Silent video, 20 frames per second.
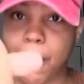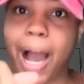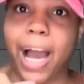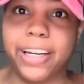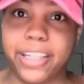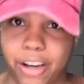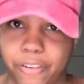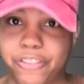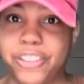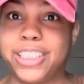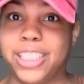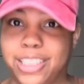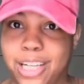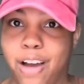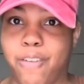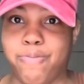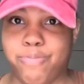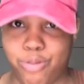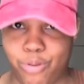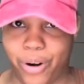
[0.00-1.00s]
enough is
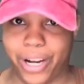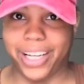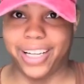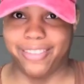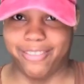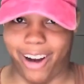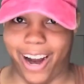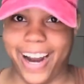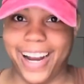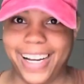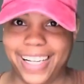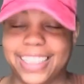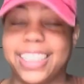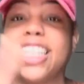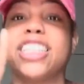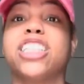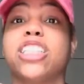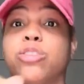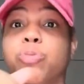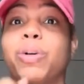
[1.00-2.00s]
enough point, right?
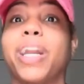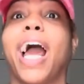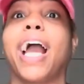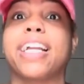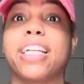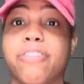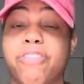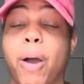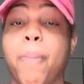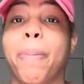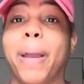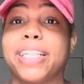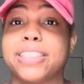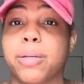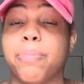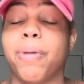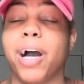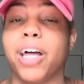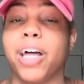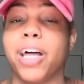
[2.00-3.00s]
This is when I give up as
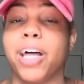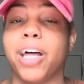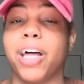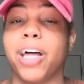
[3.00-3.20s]
a mother.